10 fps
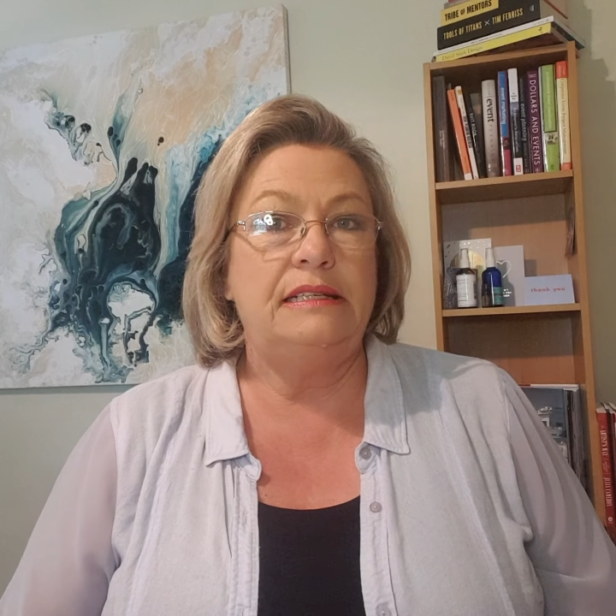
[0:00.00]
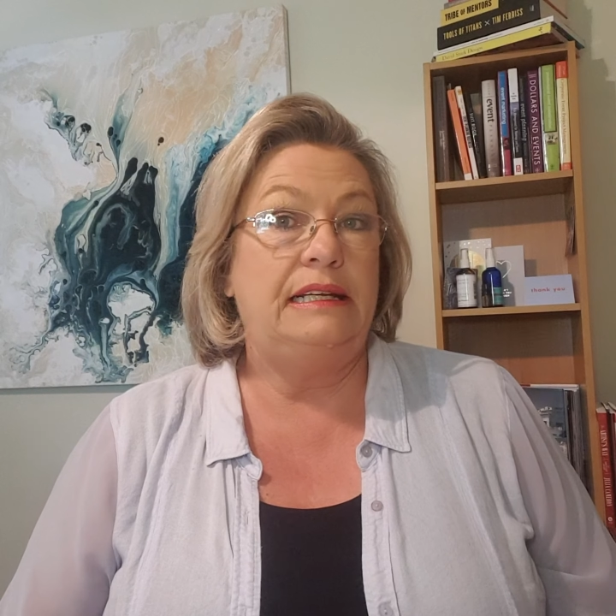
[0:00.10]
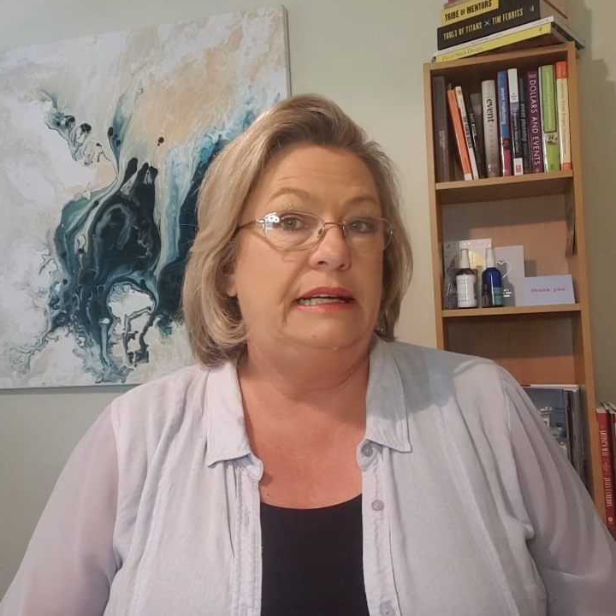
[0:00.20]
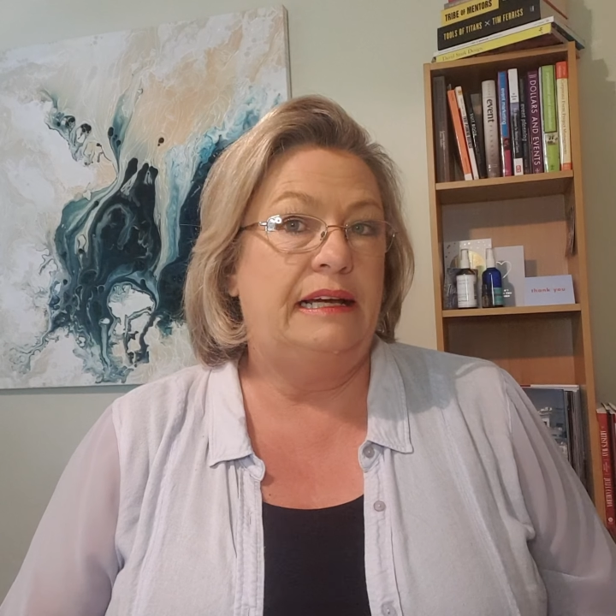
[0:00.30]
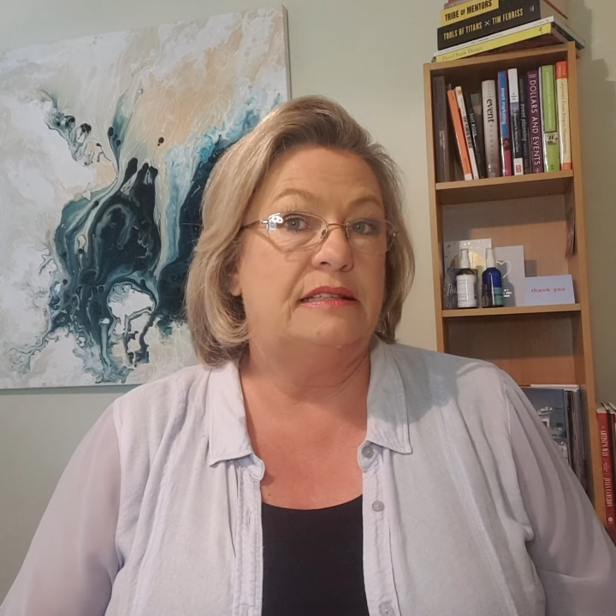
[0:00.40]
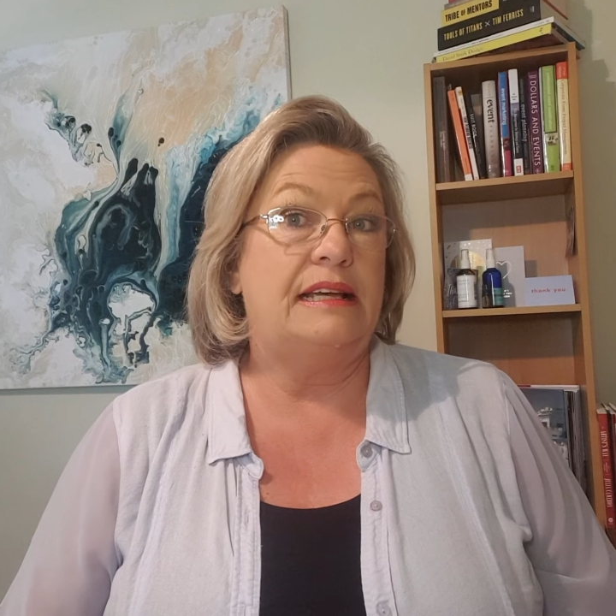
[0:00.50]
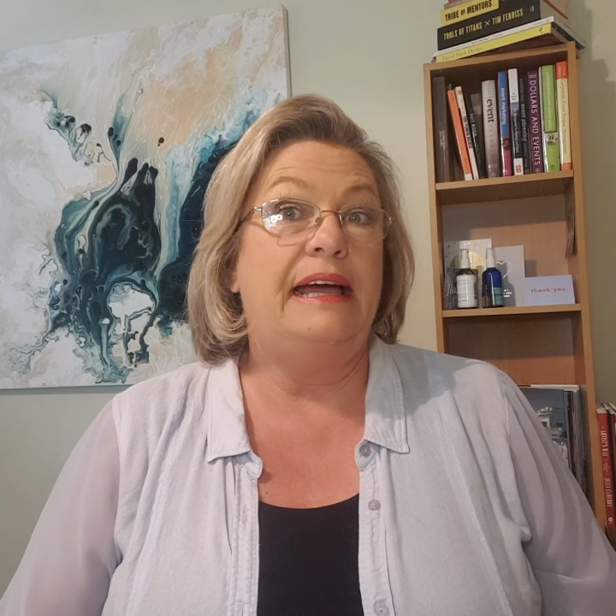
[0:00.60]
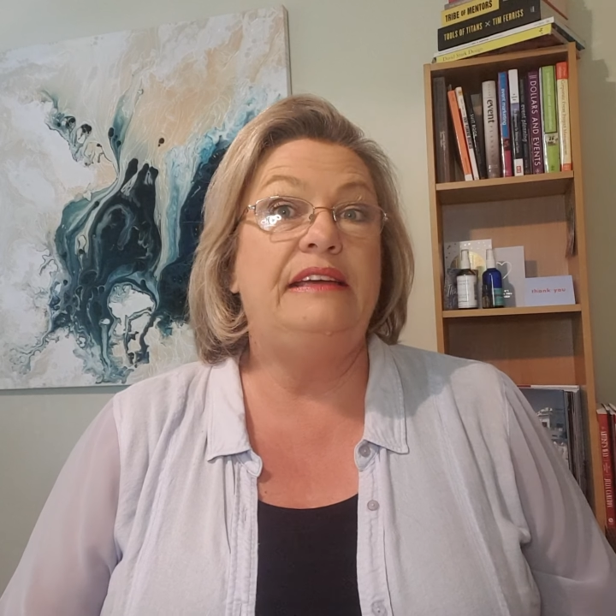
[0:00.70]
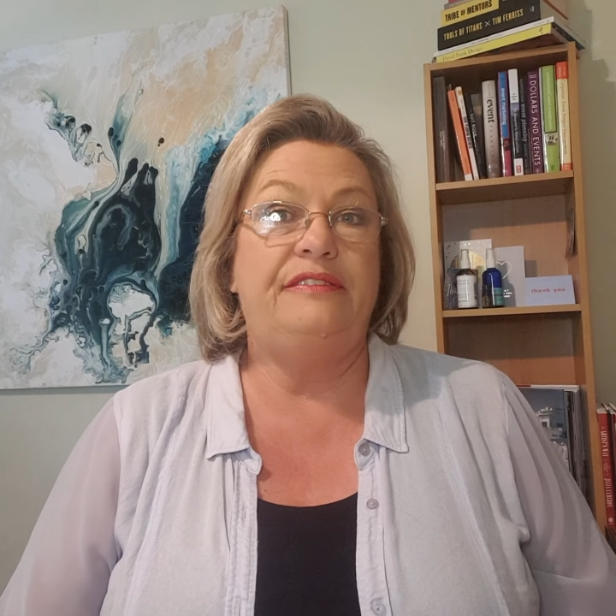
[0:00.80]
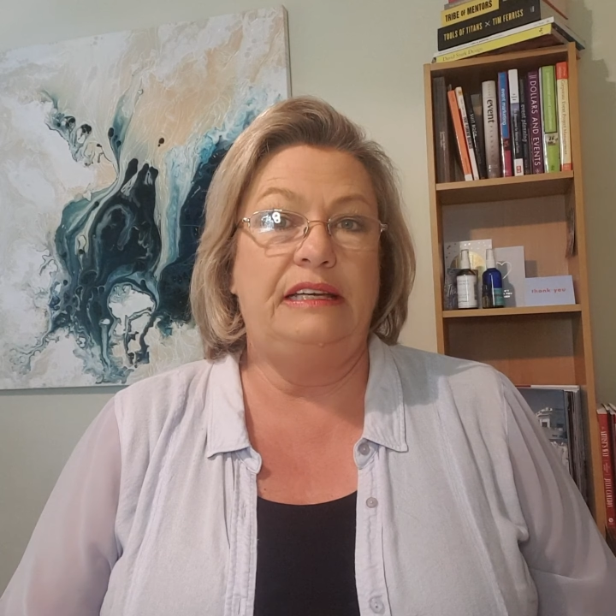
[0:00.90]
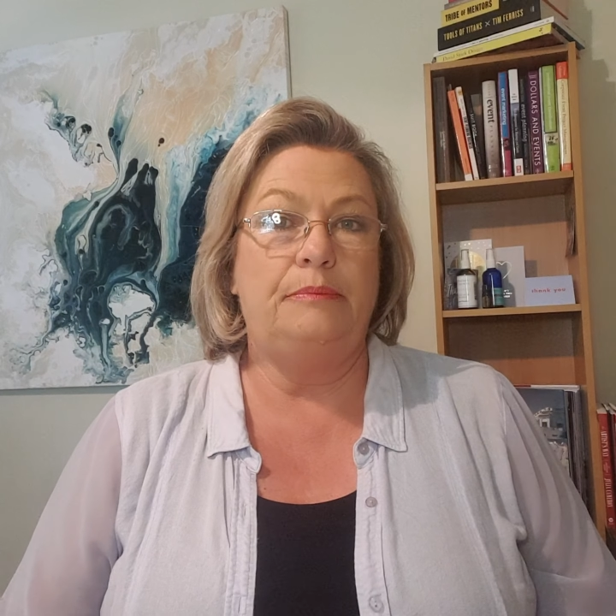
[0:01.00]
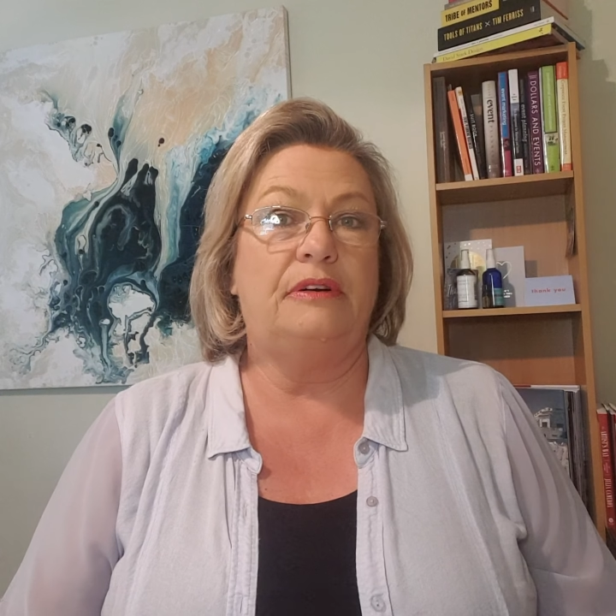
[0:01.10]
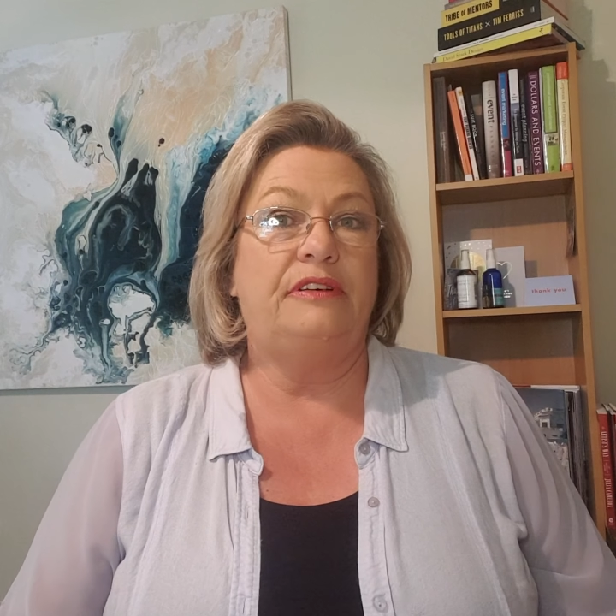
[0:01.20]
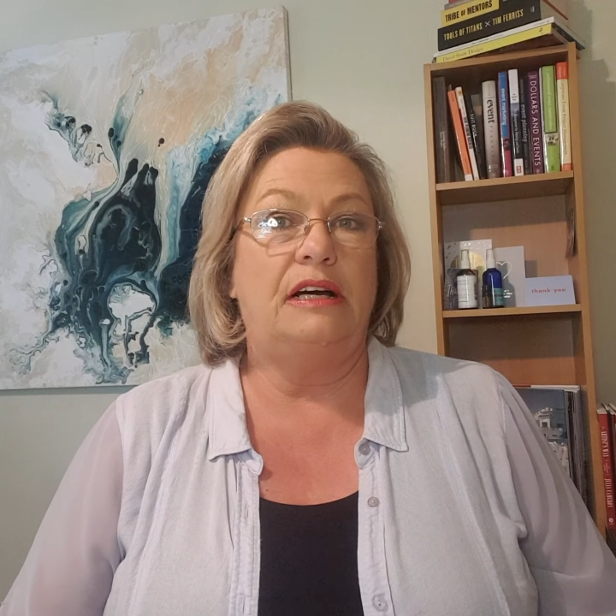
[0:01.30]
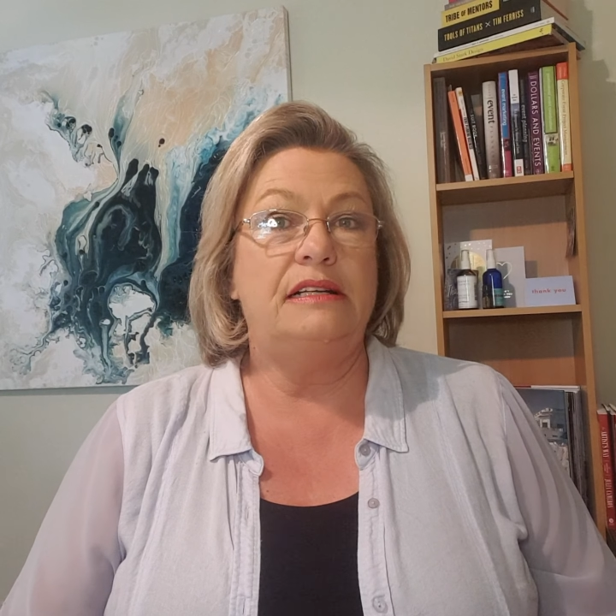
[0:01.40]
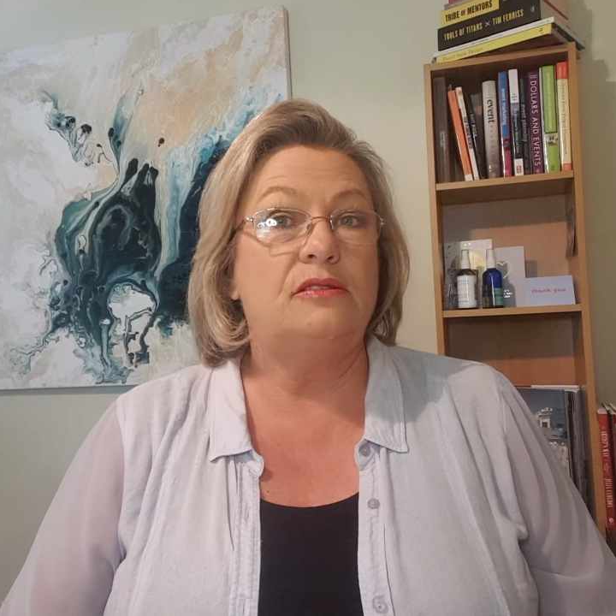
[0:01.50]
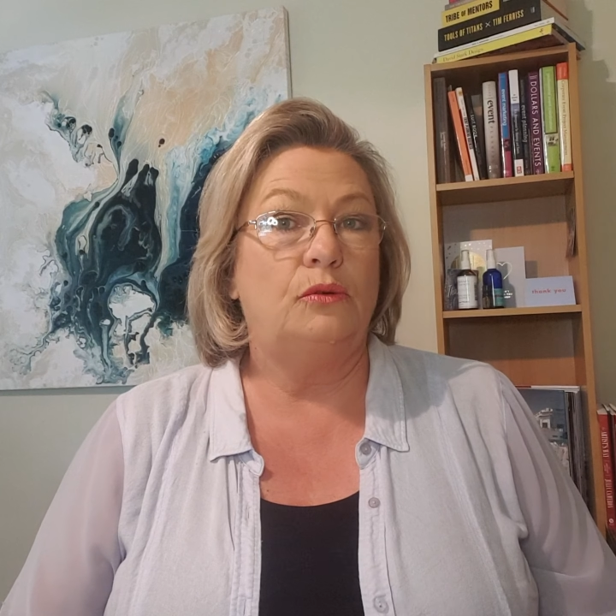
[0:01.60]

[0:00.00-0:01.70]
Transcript: in-house AV providers,